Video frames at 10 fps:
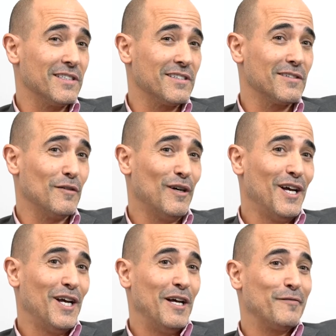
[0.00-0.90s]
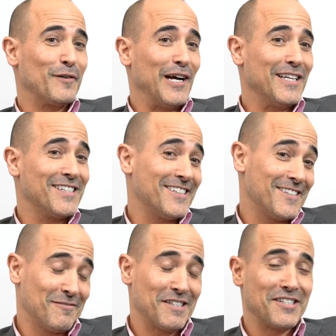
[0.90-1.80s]
And so for us,
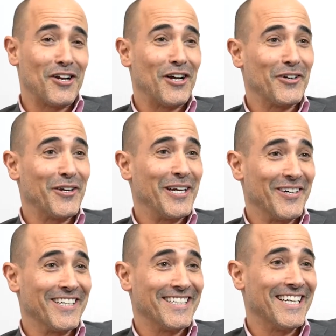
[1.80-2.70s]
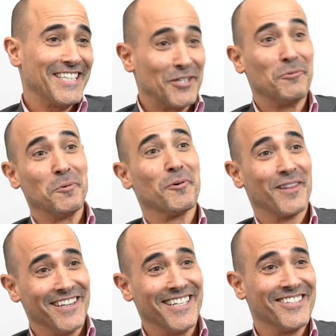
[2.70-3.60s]
it's an honor hearing that, we were
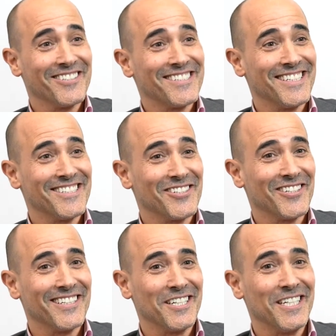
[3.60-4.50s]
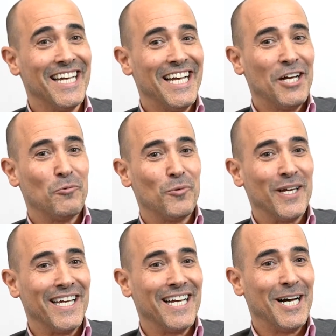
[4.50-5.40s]
the leaders, and certainly
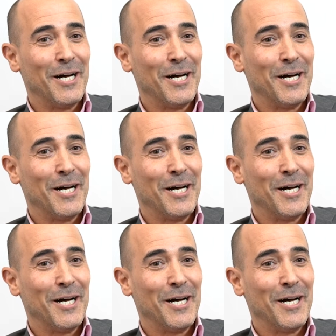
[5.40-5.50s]
we